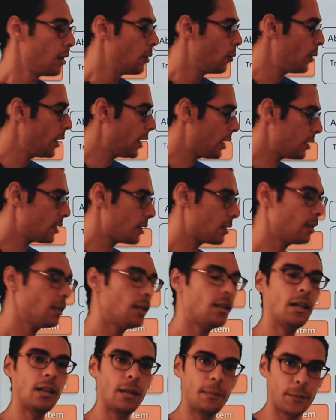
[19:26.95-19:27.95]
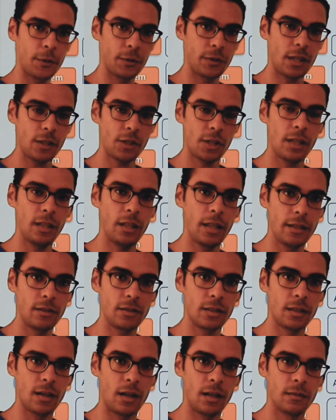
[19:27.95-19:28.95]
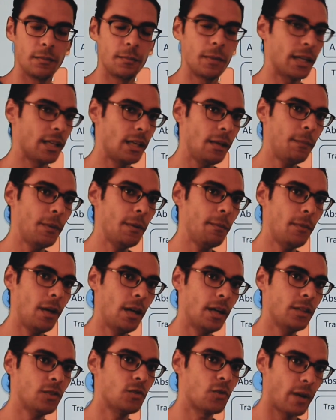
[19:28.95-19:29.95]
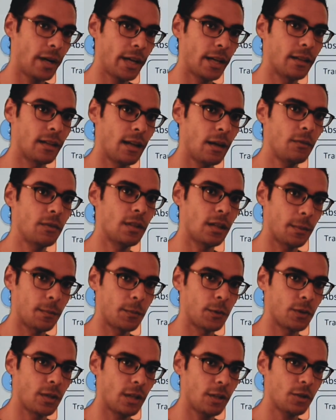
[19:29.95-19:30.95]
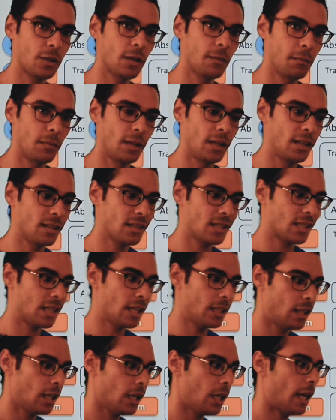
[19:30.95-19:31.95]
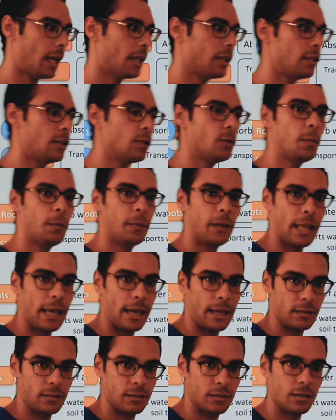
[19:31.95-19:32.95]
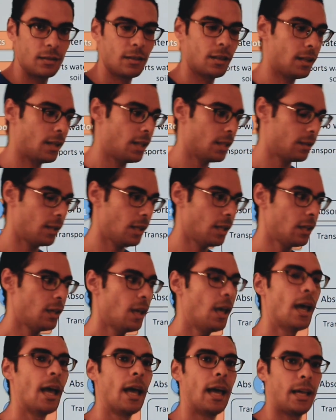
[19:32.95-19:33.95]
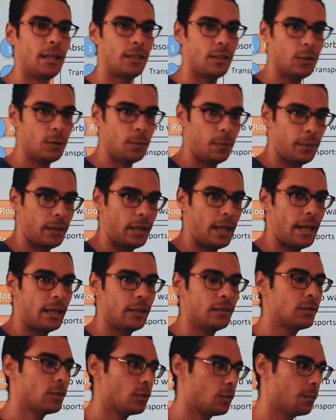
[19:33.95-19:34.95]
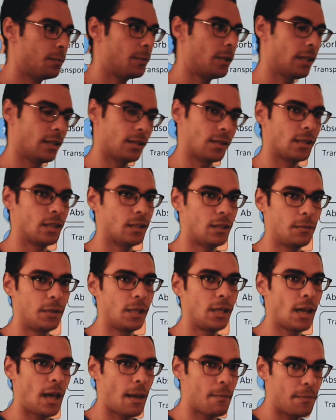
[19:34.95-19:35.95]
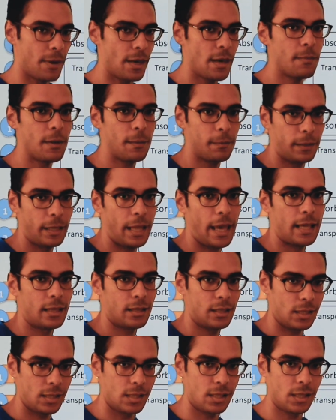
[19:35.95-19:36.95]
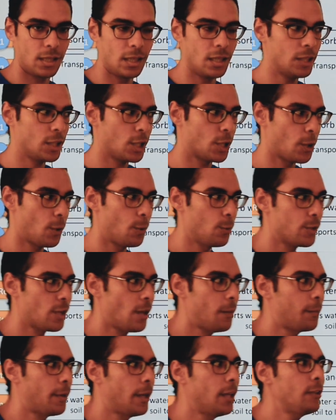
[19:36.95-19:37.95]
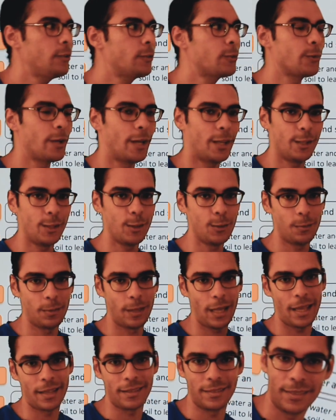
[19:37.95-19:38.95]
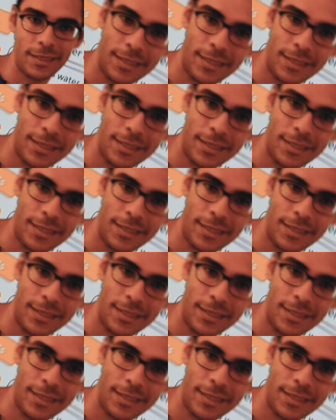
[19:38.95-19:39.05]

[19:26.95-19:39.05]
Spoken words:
We're gonna study the reproduction later on, but keep in mind right now the reproduction means getting a new plant. Getting a new plant, but it's gonna be a baby plant. Seed grows up into a new plant.